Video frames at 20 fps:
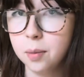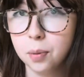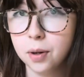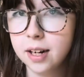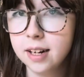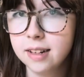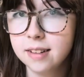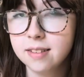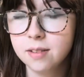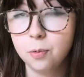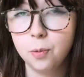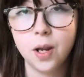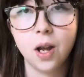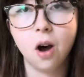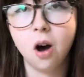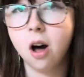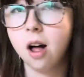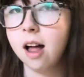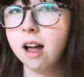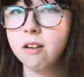breaks. We
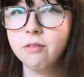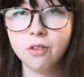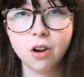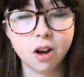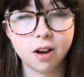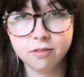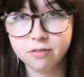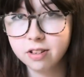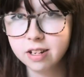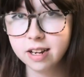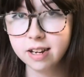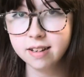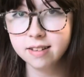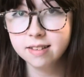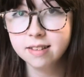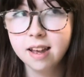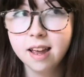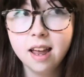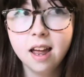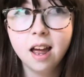all have off
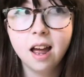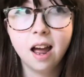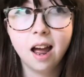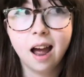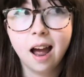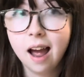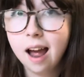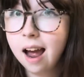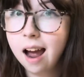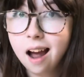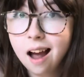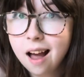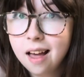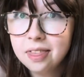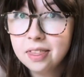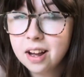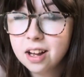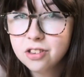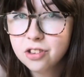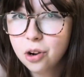days.
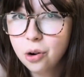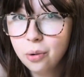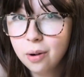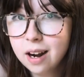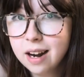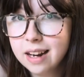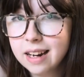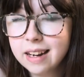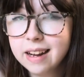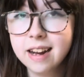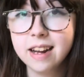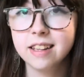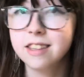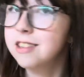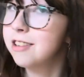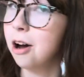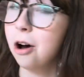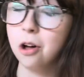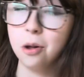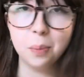And that's all right. It's
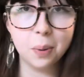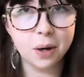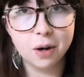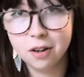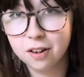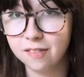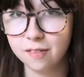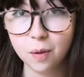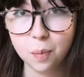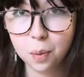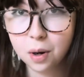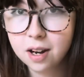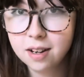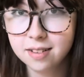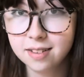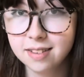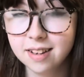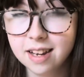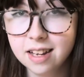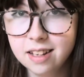all part of the
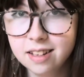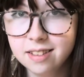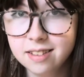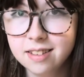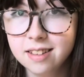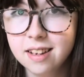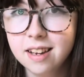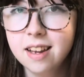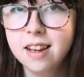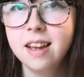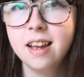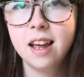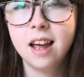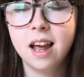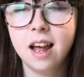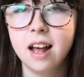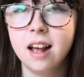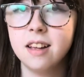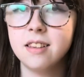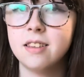process.
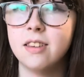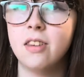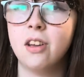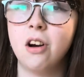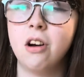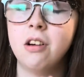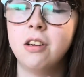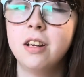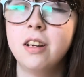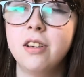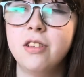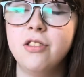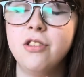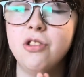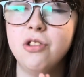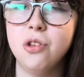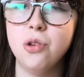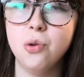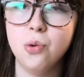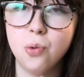As long as
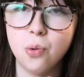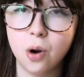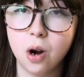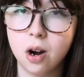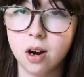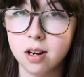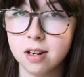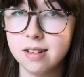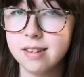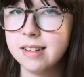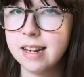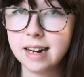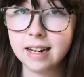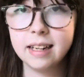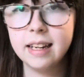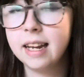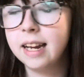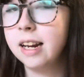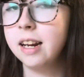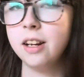you are
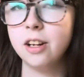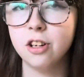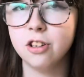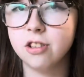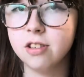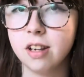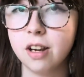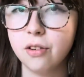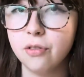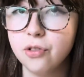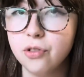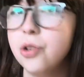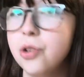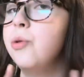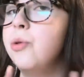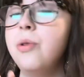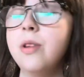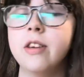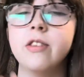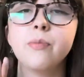dedicating yourself
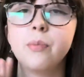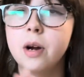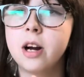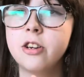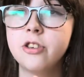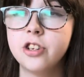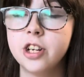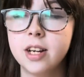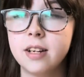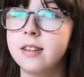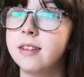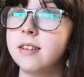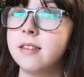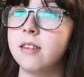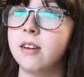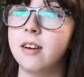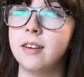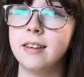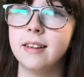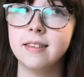to this project, as
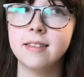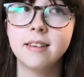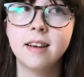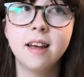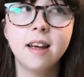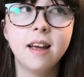long as